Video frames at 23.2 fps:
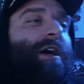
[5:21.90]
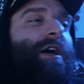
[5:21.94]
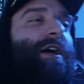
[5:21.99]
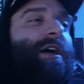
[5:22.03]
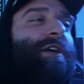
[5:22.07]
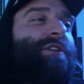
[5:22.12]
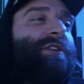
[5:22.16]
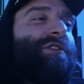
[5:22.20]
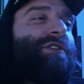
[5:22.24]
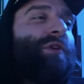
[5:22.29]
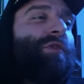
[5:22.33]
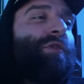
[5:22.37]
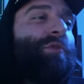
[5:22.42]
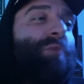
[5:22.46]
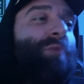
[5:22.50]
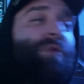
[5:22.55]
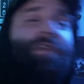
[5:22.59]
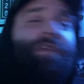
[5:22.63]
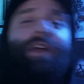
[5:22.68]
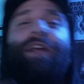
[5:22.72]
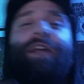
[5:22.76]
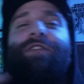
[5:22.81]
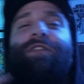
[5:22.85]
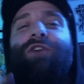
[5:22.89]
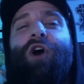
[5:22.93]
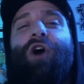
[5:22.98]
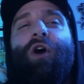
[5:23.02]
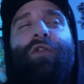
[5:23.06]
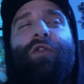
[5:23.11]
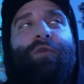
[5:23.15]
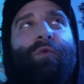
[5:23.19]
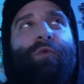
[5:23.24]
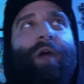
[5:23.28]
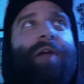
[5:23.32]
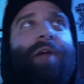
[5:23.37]
So the movie hits all
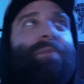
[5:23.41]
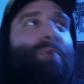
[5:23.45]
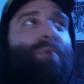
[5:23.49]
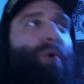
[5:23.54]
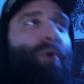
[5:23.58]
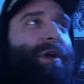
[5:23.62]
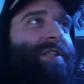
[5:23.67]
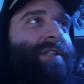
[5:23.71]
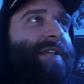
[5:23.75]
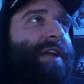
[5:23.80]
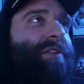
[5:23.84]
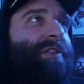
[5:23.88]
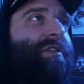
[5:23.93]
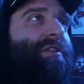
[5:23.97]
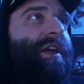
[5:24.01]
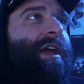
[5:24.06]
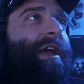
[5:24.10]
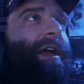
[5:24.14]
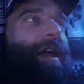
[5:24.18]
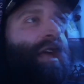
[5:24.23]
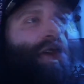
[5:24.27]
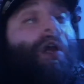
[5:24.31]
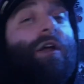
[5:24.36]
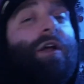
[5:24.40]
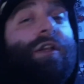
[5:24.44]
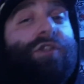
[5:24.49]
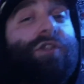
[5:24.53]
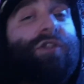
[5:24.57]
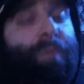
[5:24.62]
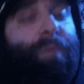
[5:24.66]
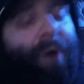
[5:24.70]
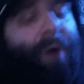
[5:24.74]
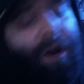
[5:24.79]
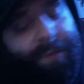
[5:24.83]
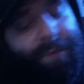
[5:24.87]
the right points, I think.
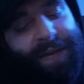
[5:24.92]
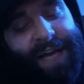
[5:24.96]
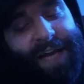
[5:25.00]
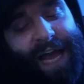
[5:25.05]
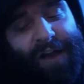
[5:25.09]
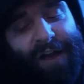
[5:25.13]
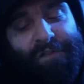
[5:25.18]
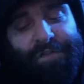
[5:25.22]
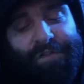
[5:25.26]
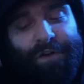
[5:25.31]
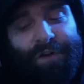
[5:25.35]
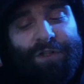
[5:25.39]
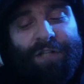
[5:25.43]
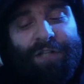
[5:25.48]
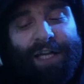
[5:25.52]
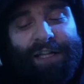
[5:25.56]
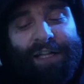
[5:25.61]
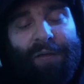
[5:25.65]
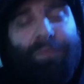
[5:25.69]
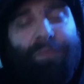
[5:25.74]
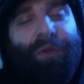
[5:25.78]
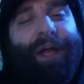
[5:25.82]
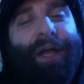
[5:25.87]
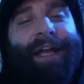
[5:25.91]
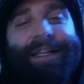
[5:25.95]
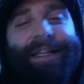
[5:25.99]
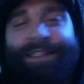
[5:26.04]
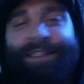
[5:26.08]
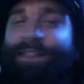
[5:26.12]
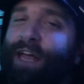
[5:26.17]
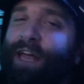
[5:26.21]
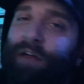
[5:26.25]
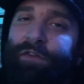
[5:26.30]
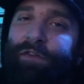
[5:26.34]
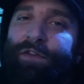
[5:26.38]
So part of me kind of feels like they played it
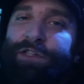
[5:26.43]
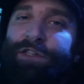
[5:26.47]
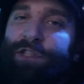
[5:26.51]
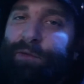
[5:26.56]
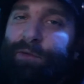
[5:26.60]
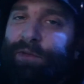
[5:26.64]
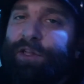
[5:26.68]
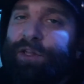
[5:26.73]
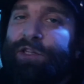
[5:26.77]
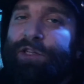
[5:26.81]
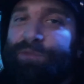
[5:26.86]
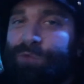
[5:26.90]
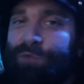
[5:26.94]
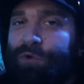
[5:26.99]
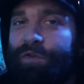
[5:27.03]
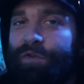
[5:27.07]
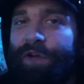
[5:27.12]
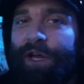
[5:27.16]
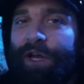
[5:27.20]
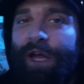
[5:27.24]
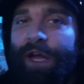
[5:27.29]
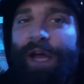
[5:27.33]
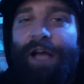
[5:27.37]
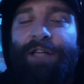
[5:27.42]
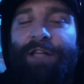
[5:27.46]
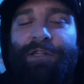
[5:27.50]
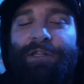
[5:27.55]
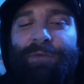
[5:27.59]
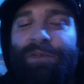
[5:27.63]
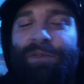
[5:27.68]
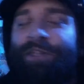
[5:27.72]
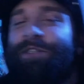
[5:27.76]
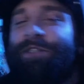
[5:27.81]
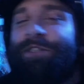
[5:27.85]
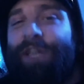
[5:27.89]
safe in some of this movie. Some
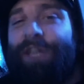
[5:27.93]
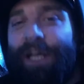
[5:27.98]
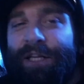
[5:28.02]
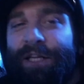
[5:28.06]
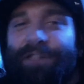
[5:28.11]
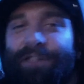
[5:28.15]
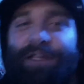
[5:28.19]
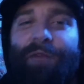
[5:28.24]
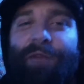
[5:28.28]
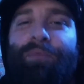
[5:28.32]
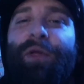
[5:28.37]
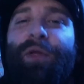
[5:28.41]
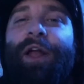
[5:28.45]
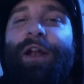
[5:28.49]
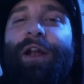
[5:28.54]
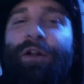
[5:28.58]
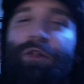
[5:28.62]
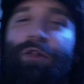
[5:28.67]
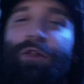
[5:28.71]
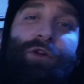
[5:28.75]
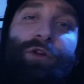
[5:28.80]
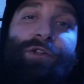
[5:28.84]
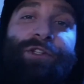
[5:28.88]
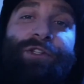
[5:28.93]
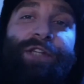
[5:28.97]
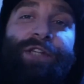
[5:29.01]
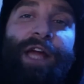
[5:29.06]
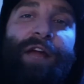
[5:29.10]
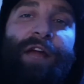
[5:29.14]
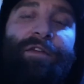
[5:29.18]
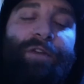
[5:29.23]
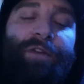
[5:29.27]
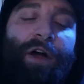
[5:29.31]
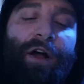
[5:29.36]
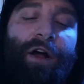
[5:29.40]
of the scenes, they played it a little
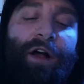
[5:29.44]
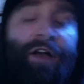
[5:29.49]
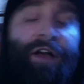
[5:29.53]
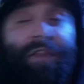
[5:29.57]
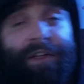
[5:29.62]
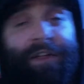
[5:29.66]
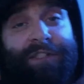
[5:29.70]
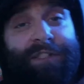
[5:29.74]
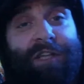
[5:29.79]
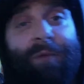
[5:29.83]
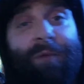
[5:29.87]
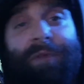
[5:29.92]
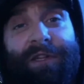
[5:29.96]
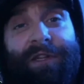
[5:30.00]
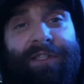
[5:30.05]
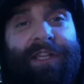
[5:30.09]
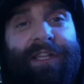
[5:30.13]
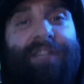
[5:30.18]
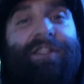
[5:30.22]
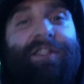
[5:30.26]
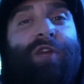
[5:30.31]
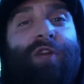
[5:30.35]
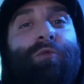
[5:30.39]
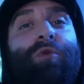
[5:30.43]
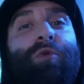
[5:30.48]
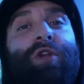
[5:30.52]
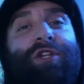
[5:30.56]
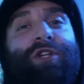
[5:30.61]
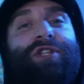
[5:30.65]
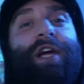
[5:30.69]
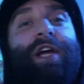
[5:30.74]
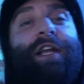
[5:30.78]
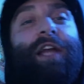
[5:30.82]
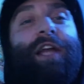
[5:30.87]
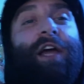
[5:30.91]
safe. And then some of the scenes, they really
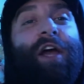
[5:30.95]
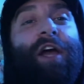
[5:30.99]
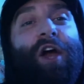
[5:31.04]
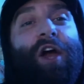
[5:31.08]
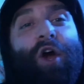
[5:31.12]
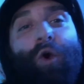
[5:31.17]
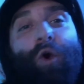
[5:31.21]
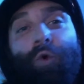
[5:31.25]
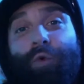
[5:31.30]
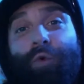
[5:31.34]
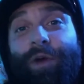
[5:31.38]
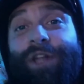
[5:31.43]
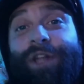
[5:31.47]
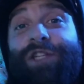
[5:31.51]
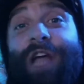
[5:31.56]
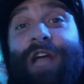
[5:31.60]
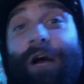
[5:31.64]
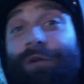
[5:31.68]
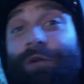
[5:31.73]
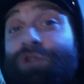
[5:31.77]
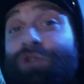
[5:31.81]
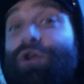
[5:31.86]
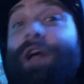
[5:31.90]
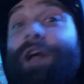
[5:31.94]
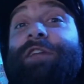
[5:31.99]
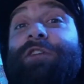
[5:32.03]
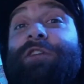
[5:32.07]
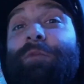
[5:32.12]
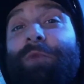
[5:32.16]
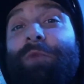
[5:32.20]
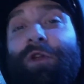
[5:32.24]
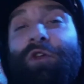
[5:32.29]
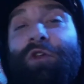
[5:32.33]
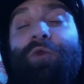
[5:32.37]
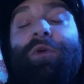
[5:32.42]
tried to reach out and try
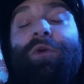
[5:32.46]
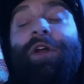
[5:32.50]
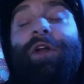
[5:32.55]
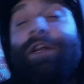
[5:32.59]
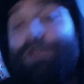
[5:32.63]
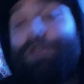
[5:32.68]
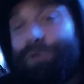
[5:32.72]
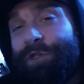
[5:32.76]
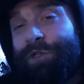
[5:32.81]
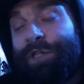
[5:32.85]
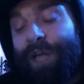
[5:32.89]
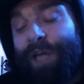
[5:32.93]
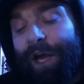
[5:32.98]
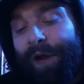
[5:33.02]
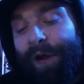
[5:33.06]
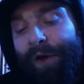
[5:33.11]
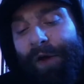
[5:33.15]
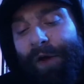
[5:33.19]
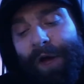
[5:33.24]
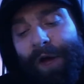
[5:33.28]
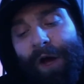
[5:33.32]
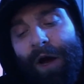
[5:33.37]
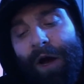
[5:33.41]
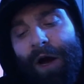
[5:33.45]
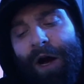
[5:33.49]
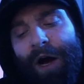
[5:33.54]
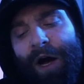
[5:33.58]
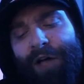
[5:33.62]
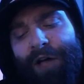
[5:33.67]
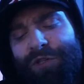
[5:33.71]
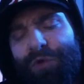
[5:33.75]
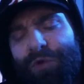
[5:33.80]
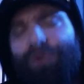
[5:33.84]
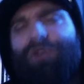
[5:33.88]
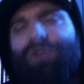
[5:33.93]
something new and interesting.
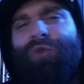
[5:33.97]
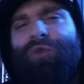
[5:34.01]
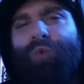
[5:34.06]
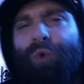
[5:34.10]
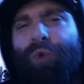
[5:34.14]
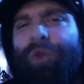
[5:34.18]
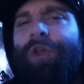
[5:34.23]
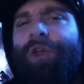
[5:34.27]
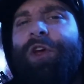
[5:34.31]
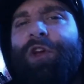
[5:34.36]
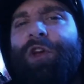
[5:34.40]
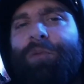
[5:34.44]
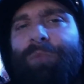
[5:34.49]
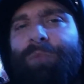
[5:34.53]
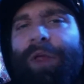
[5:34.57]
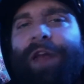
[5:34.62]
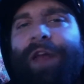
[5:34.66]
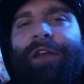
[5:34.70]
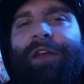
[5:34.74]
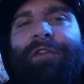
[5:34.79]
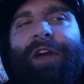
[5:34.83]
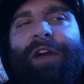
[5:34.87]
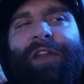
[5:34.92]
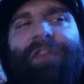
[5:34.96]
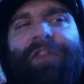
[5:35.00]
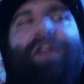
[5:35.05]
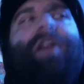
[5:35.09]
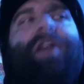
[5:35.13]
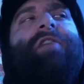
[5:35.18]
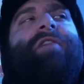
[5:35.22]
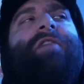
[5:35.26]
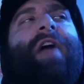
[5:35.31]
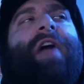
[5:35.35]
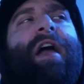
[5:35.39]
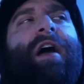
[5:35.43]
So there's a really good blend of, I think,
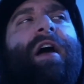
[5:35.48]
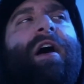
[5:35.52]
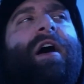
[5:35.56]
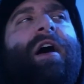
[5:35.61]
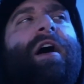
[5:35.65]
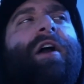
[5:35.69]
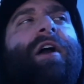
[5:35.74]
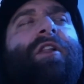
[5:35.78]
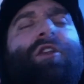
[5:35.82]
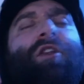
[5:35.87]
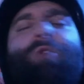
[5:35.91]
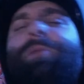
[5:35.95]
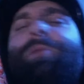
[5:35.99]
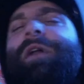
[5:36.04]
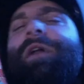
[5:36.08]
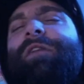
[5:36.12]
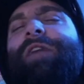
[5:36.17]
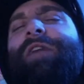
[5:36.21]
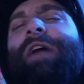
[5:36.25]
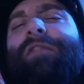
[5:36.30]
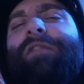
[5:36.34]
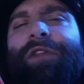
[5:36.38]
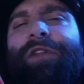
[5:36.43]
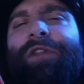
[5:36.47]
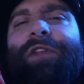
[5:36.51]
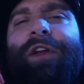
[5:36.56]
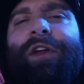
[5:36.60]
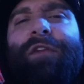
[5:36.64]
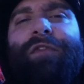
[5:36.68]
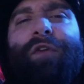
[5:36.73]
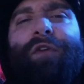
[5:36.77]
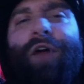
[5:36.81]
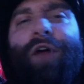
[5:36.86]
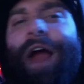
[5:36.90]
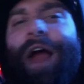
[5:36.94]
of a little bit of everything
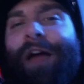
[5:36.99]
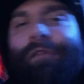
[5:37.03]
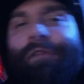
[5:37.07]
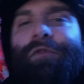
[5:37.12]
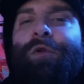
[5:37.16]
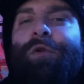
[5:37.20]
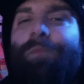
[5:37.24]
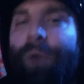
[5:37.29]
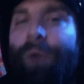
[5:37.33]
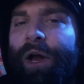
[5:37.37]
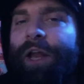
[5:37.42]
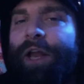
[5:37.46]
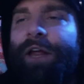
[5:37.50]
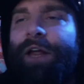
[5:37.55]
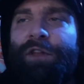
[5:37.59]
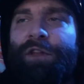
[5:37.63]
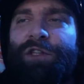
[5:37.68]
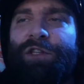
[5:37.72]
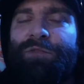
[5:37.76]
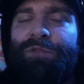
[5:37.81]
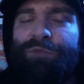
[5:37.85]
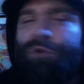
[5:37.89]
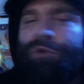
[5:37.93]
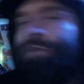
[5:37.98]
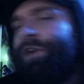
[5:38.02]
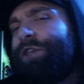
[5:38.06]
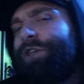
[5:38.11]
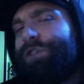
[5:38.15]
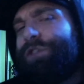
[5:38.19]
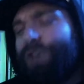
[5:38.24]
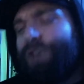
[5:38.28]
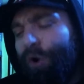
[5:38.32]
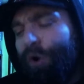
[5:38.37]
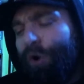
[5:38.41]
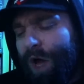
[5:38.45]
for everybody in this movie.
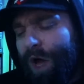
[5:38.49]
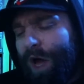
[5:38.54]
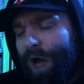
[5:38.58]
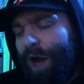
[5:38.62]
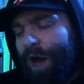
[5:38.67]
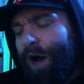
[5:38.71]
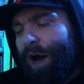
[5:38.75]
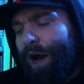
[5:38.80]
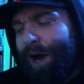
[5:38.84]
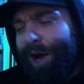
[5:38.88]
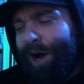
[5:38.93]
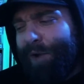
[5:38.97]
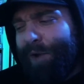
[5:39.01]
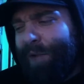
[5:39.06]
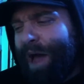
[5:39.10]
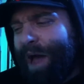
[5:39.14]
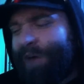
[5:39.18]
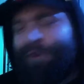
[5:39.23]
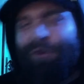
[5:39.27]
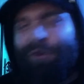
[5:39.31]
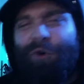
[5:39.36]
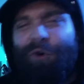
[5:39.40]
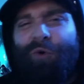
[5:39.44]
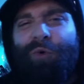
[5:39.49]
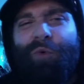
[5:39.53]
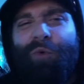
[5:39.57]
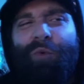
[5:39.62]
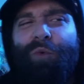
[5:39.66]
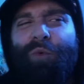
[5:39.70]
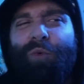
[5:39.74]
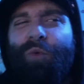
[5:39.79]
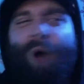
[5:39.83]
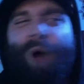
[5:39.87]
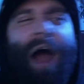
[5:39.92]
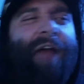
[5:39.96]
So I don't know
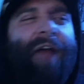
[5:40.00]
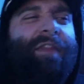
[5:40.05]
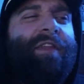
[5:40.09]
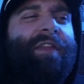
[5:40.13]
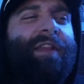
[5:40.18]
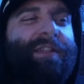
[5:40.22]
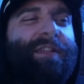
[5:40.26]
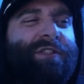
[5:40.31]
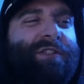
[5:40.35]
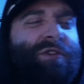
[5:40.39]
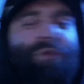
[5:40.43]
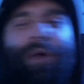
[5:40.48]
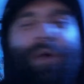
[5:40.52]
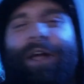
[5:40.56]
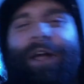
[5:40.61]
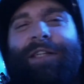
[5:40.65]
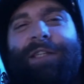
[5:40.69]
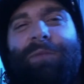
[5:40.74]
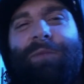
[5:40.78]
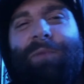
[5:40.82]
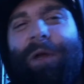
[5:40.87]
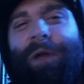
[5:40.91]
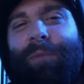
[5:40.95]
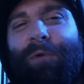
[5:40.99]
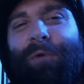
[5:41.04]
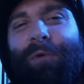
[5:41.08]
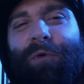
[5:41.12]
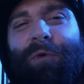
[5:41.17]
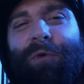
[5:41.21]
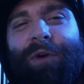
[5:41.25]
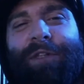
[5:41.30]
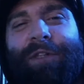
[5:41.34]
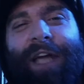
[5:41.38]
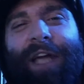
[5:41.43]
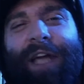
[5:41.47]
why these crazy people
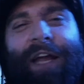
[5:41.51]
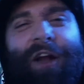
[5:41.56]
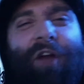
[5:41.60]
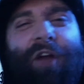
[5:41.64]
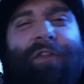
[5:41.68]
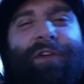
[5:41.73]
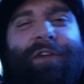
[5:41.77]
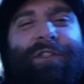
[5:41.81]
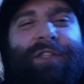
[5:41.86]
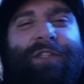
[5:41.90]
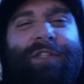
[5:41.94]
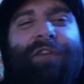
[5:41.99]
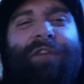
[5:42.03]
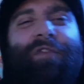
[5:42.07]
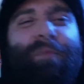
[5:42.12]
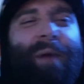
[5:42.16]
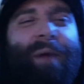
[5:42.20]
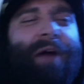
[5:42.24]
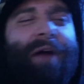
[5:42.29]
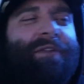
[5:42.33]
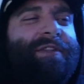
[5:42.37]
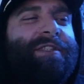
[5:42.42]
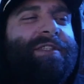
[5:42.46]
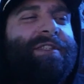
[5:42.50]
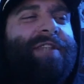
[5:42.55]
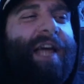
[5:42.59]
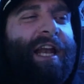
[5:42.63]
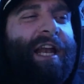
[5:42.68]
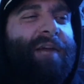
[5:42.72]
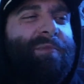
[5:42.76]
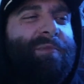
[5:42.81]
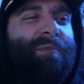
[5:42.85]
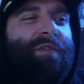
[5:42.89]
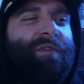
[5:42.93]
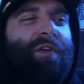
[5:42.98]
were saying all this stuff about the
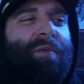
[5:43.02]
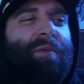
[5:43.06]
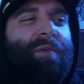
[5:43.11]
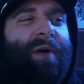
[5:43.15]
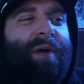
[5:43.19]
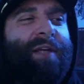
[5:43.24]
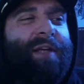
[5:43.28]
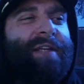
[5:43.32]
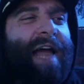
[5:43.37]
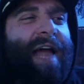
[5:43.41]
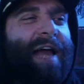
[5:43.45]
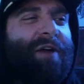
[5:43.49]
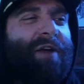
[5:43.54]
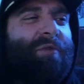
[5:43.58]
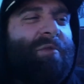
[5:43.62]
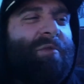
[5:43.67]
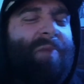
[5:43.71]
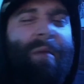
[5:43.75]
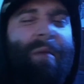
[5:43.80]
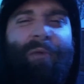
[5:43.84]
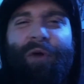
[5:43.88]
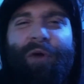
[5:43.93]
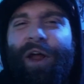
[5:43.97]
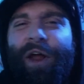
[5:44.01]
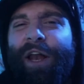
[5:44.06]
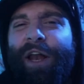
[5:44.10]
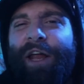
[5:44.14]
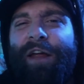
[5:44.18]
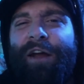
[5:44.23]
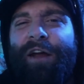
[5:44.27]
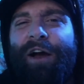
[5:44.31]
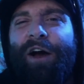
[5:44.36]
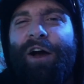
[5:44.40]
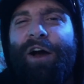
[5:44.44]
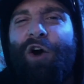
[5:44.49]
Sonic movie, but I don't remember
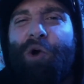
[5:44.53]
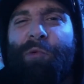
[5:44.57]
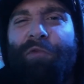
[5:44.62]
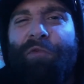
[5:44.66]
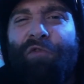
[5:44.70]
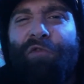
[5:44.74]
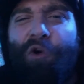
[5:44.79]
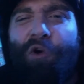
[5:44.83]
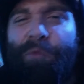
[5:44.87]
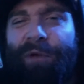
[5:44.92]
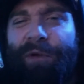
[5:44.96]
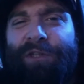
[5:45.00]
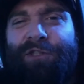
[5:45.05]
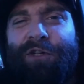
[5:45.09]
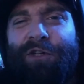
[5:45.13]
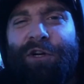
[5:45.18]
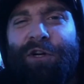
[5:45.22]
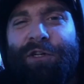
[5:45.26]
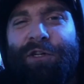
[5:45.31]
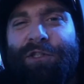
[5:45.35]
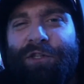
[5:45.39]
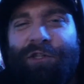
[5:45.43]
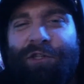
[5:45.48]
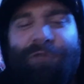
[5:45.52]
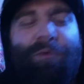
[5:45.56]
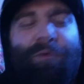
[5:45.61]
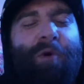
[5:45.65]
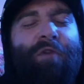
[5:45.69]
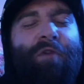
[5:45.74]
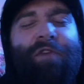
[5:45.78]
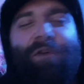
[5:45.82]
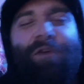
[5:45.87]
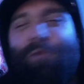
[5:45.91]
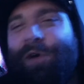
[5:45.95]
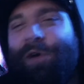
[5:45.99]
any homophobic slurs in this
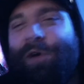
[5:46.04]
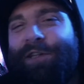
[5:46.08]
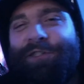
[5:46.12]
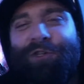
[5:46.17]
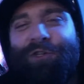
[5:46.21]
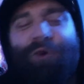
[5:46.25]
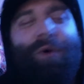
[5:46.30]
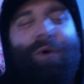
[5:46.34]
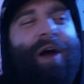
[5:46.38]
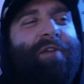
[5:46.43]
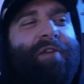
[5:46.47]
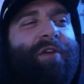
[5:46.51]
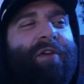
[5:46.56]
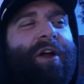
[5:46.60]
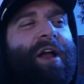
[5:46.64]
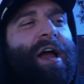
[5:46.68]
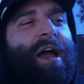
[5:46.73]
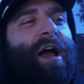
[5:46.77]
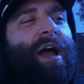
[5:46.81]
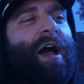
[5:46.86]
movie whatsoever.